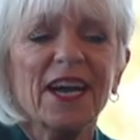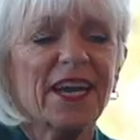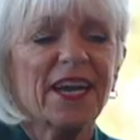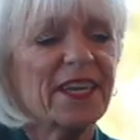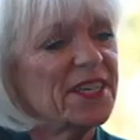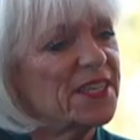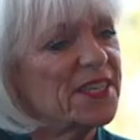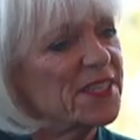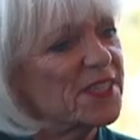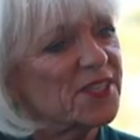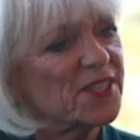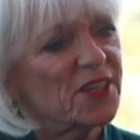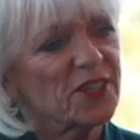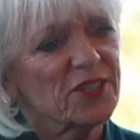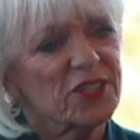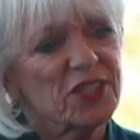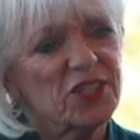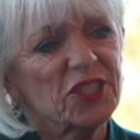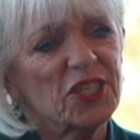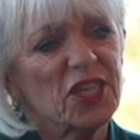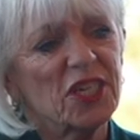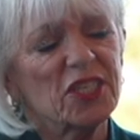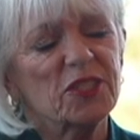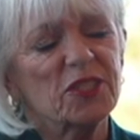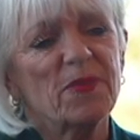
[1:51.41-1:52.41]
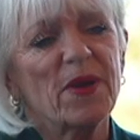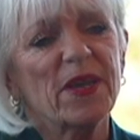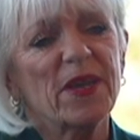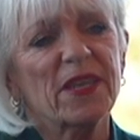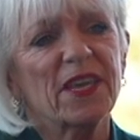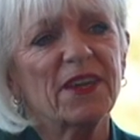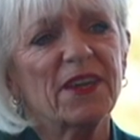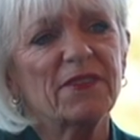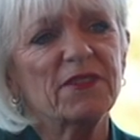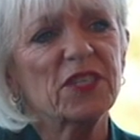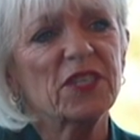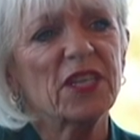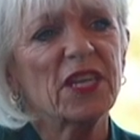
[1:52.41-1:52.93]
I didn't start to change my
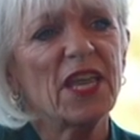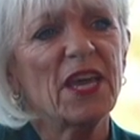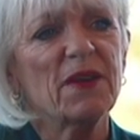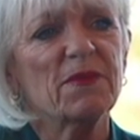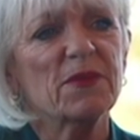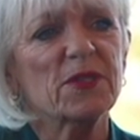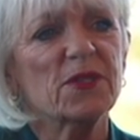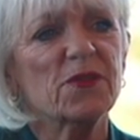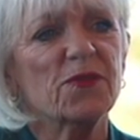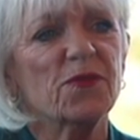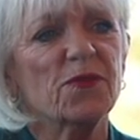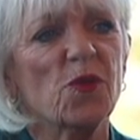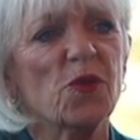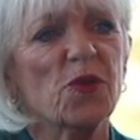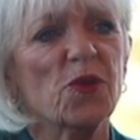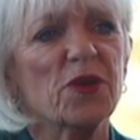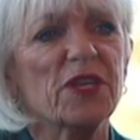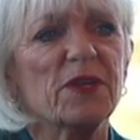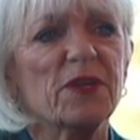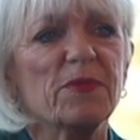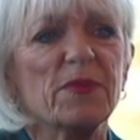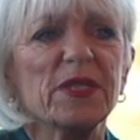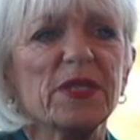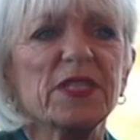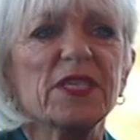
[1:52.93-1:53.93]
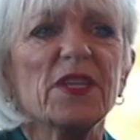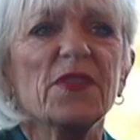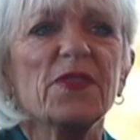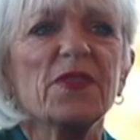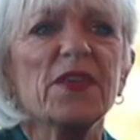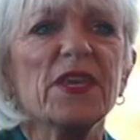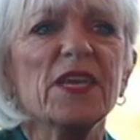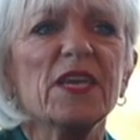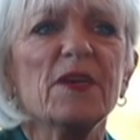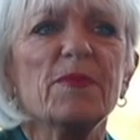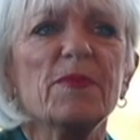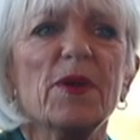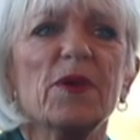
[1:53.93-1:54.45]
life till I was 40, but to
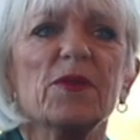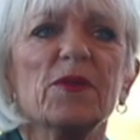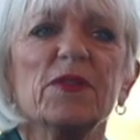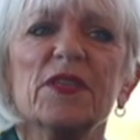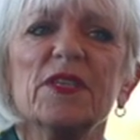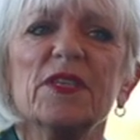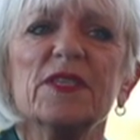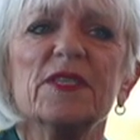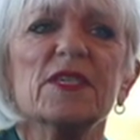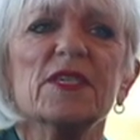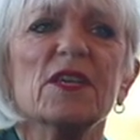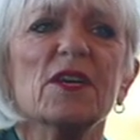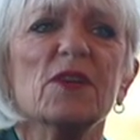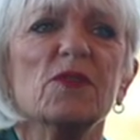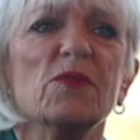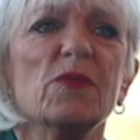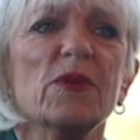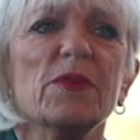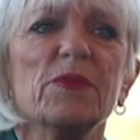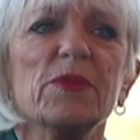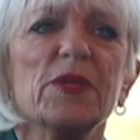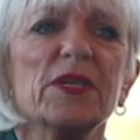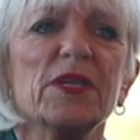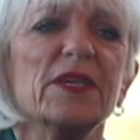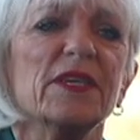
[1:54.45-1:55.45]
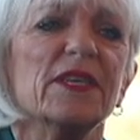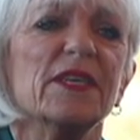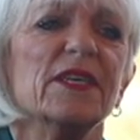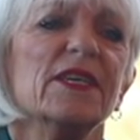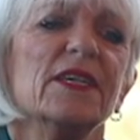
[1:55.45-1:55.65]
think about these young women,